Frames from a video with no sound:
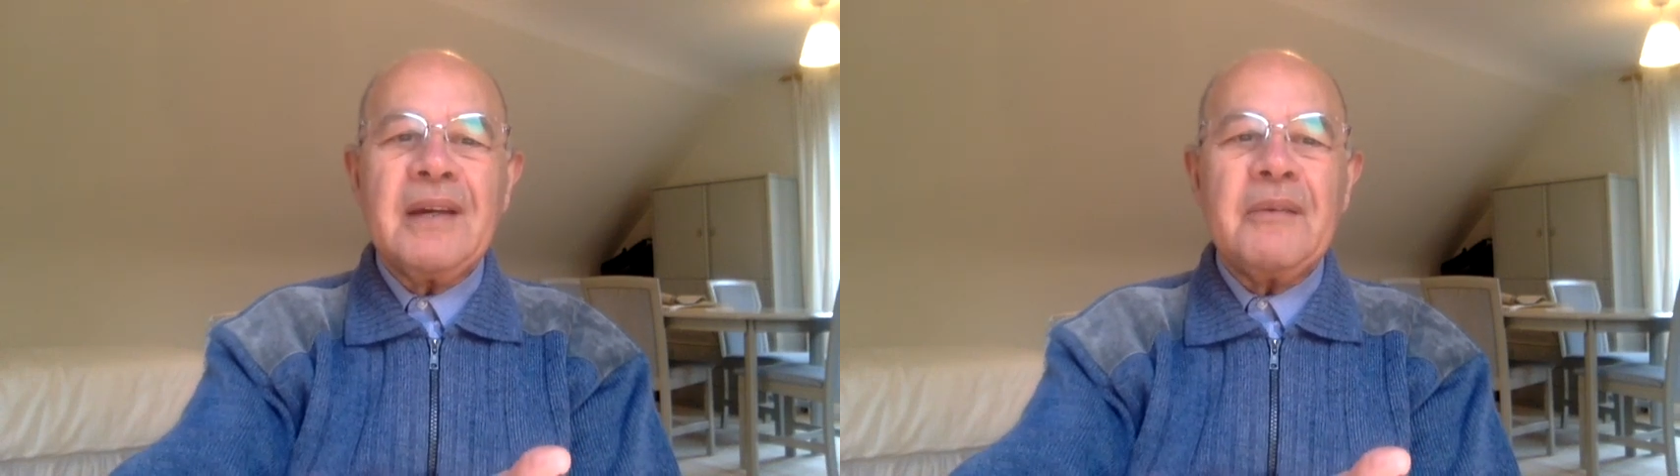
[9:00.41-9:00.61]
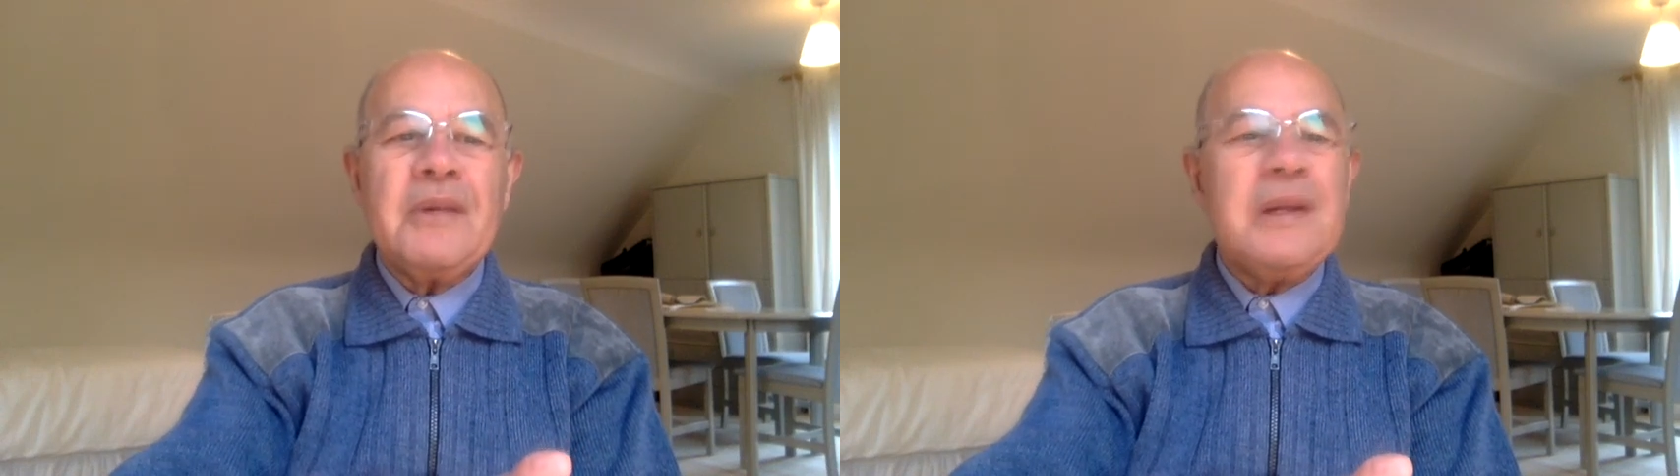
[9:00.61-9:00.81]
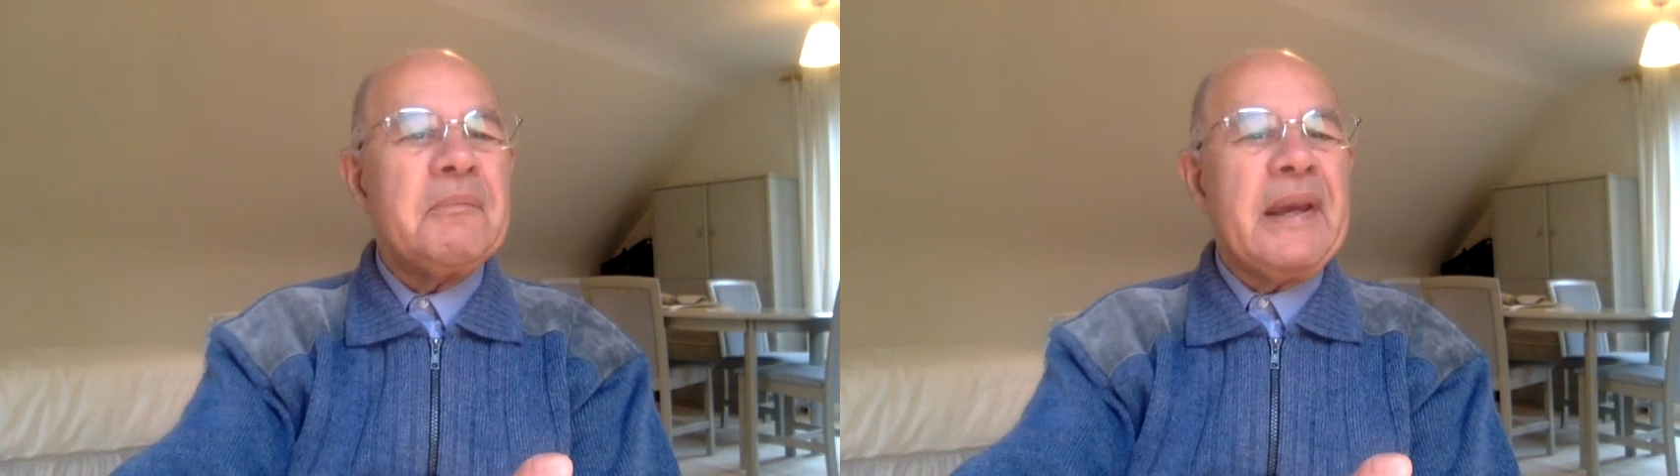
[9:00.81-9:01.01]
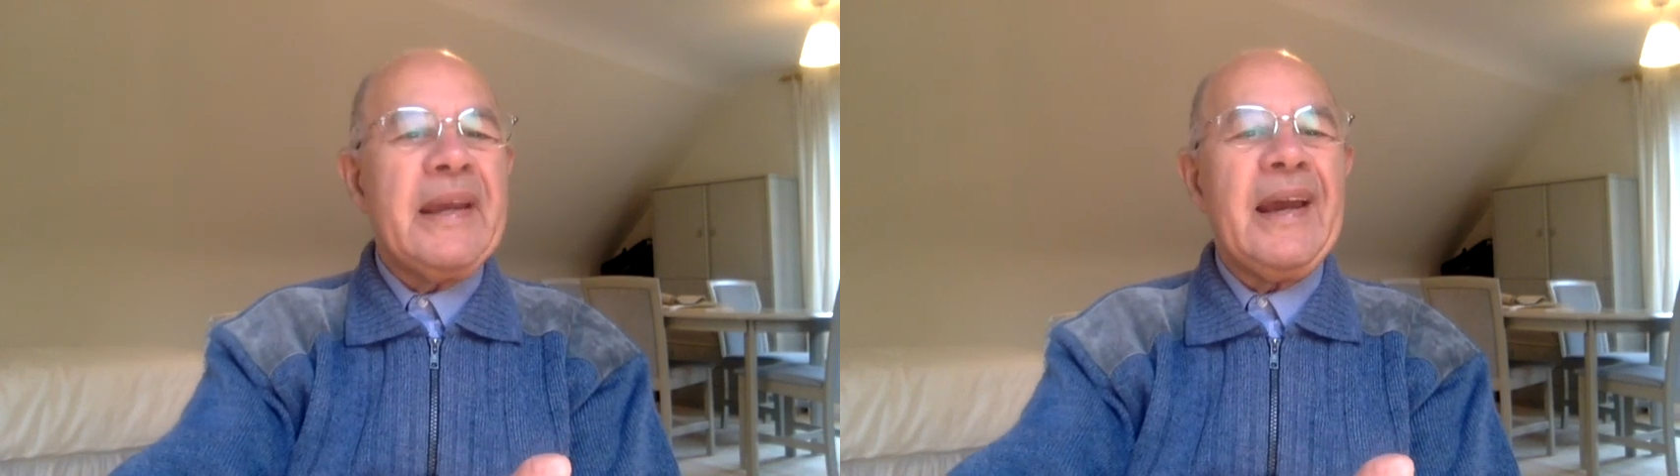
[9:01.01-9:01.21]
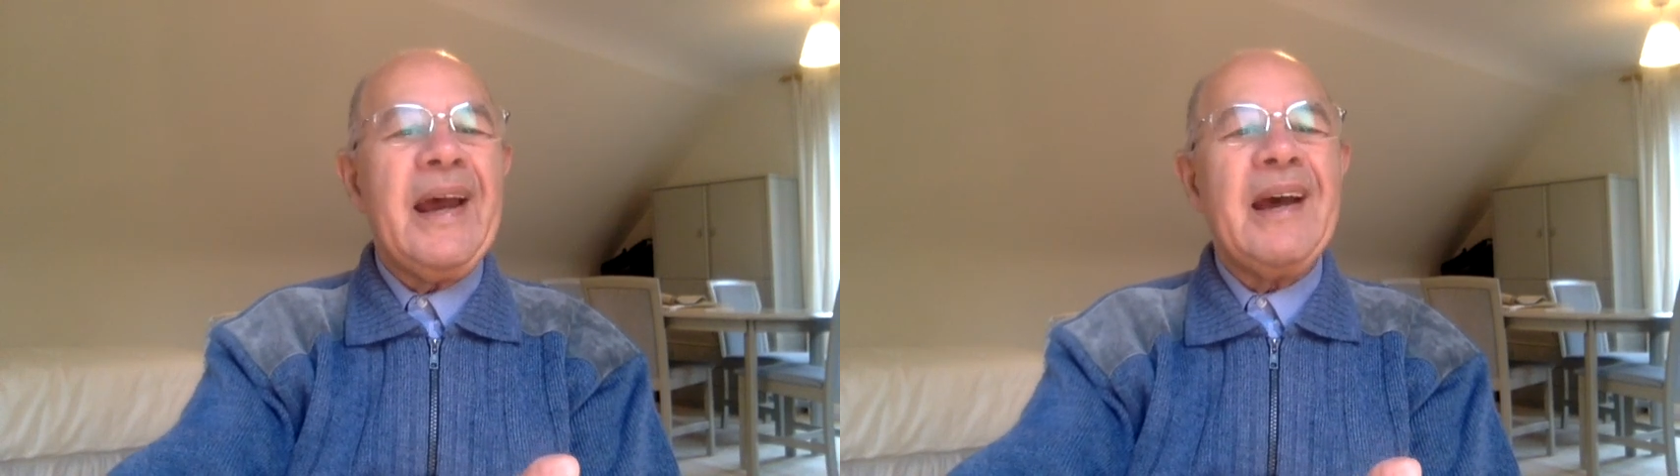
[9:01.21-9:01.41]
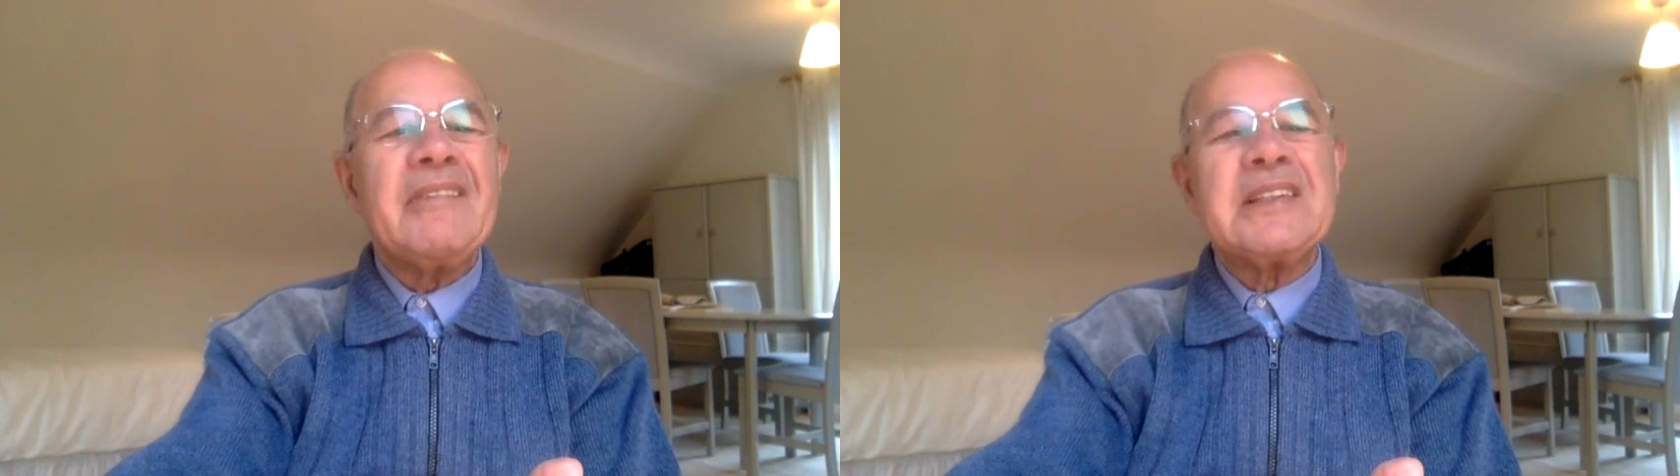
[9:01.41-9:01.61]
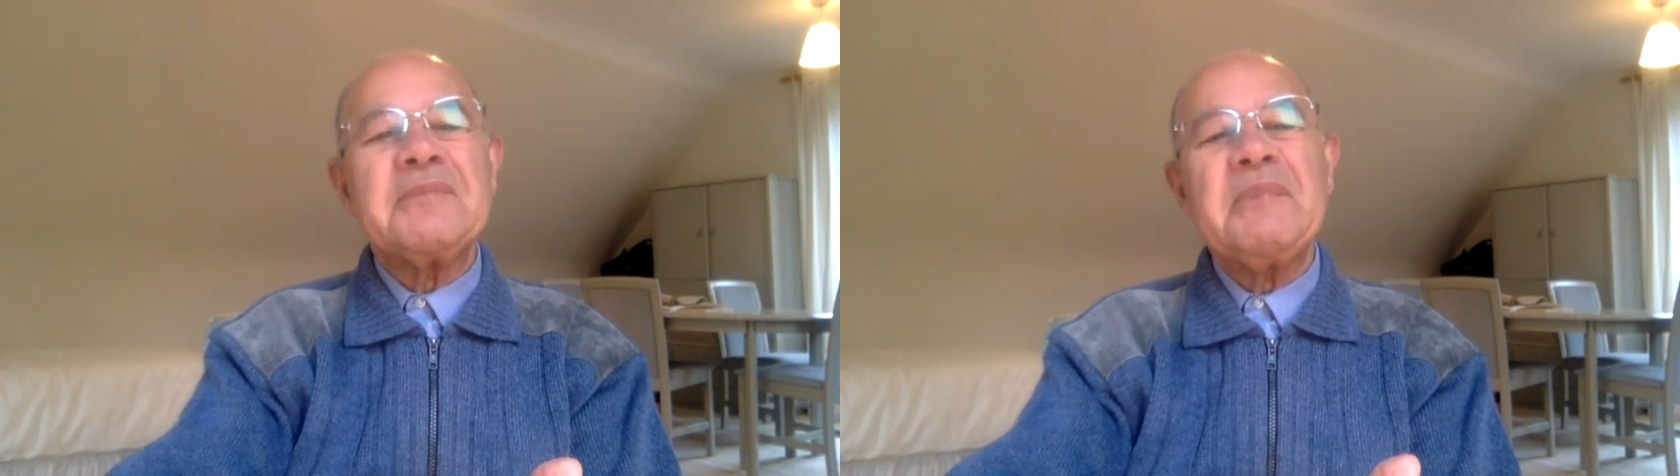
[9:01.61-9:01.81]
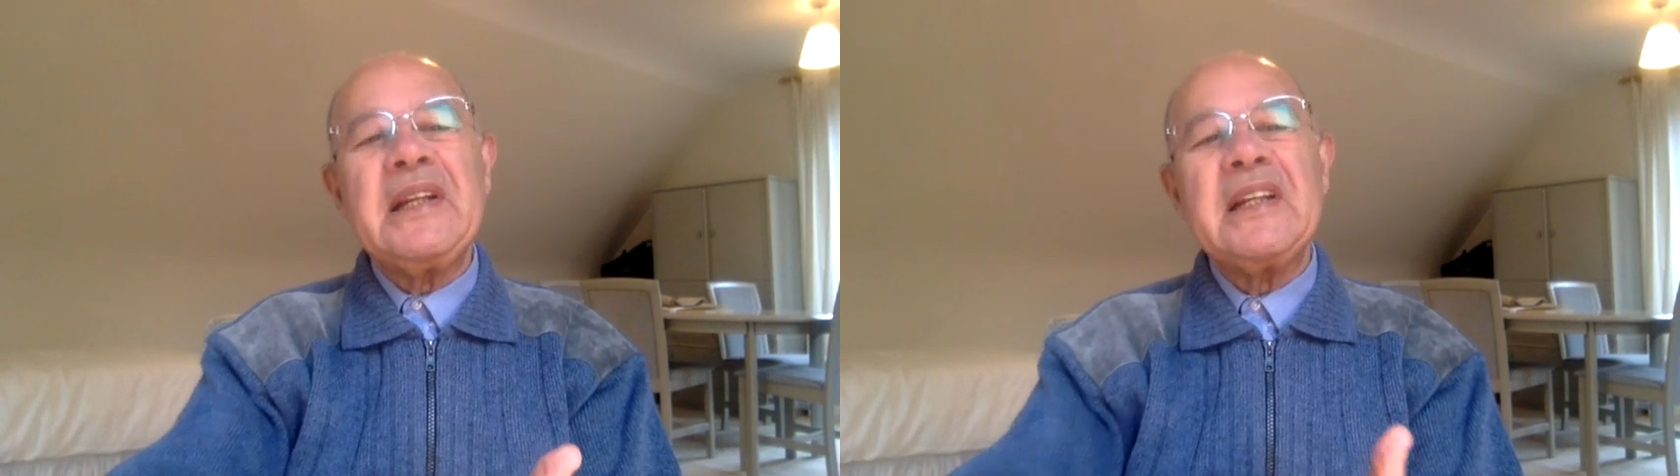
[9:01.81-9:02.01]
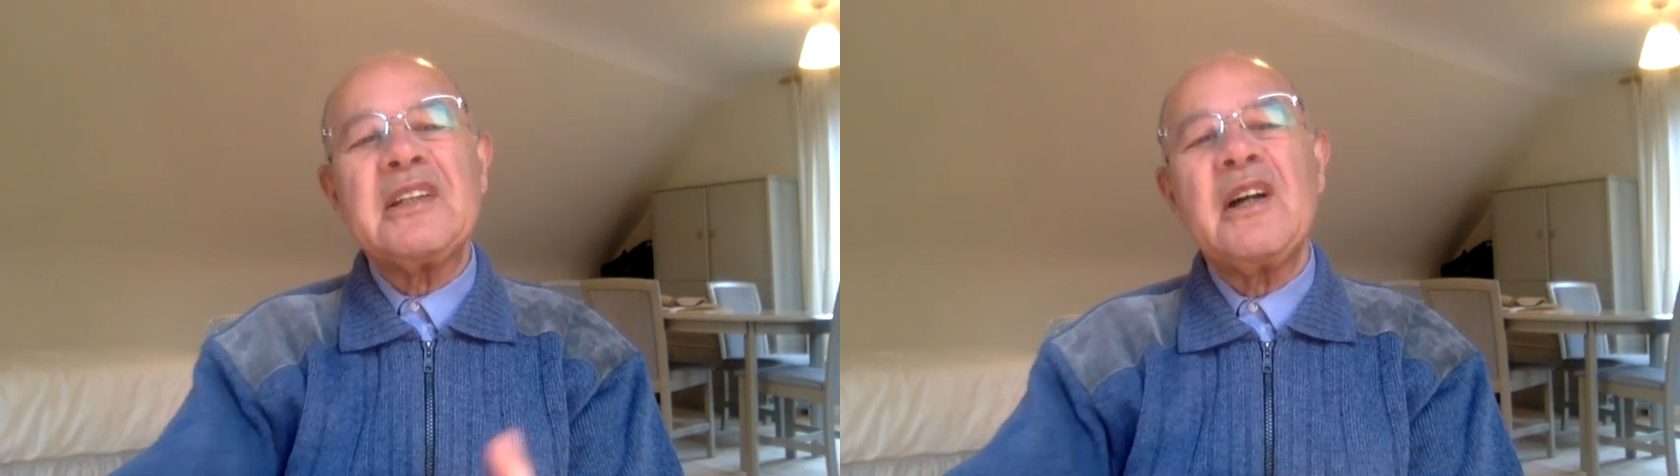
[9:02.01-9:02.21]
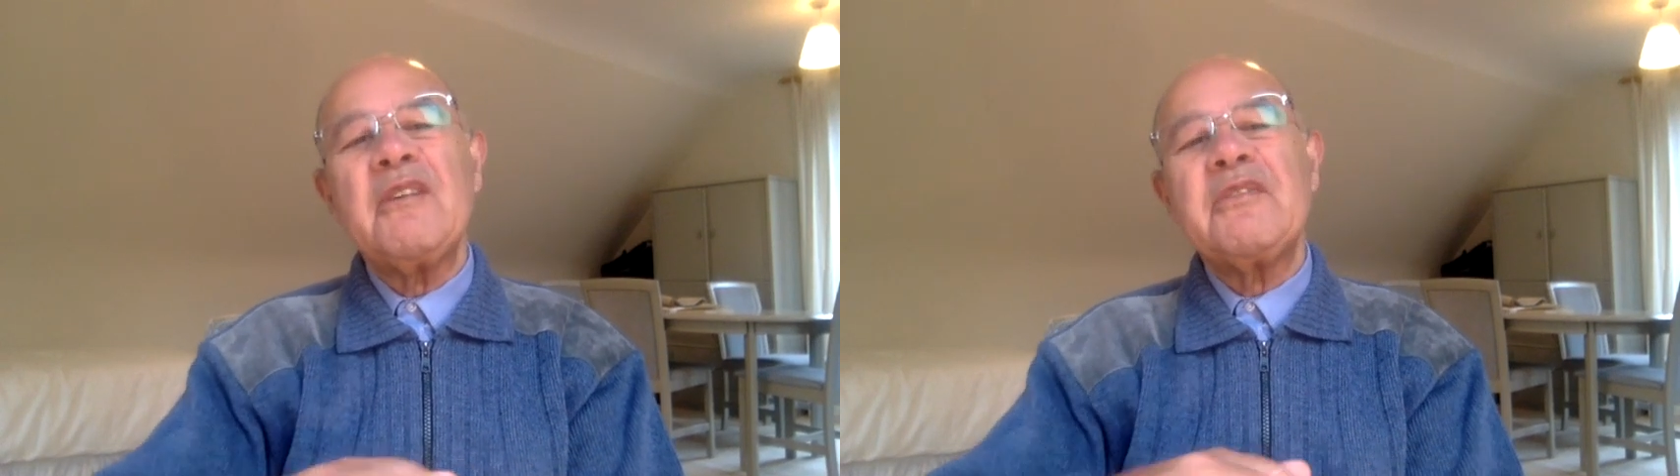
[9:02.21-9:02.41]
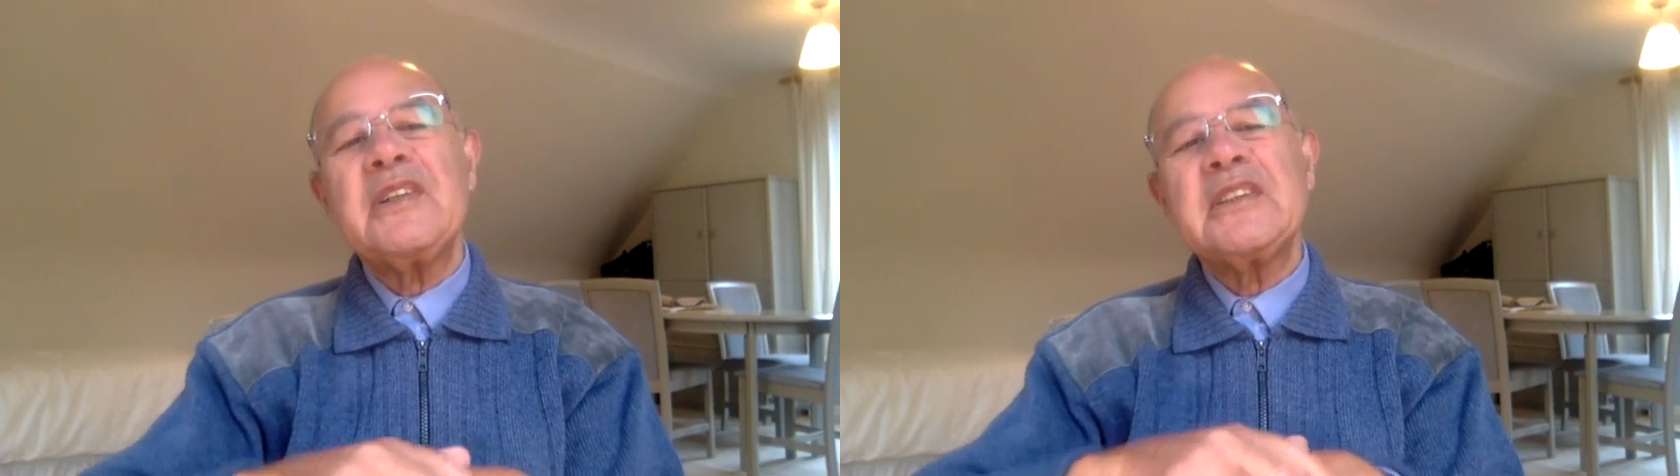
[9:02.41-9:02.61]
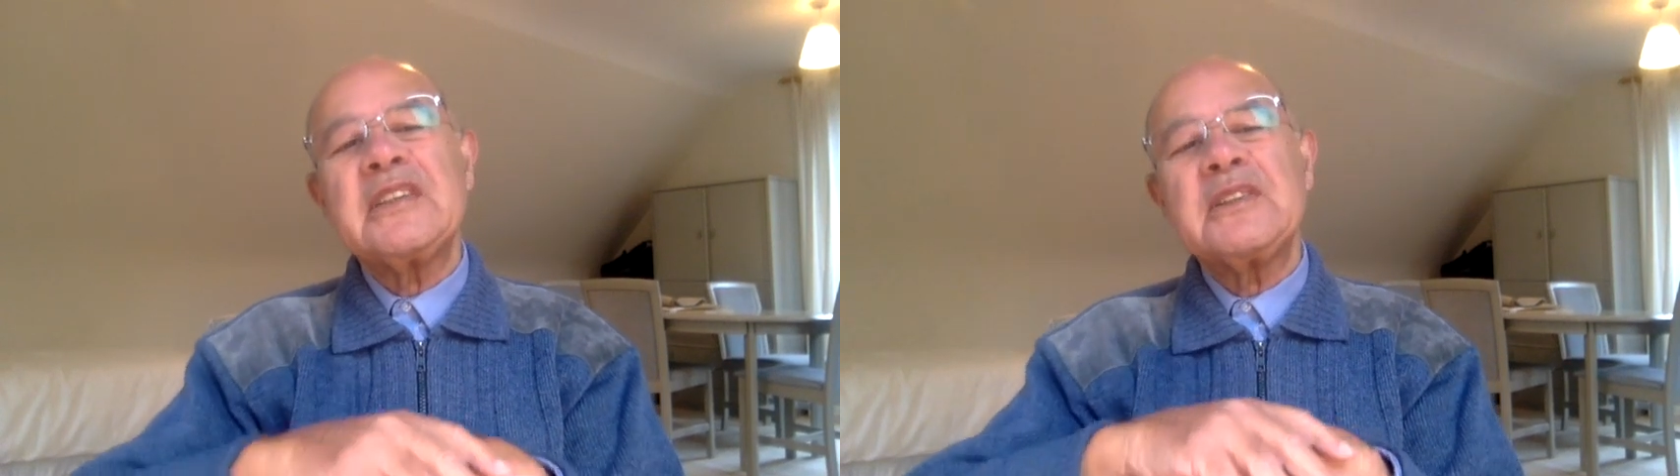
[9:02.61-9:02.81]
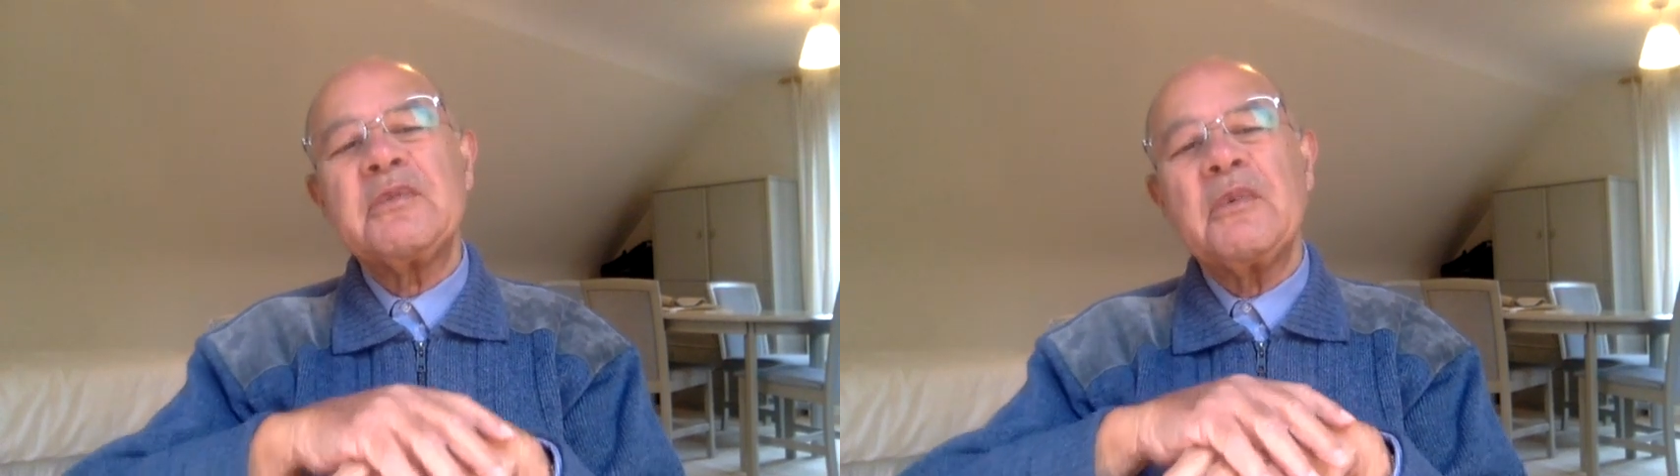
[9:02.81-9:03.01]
We may have as many conferences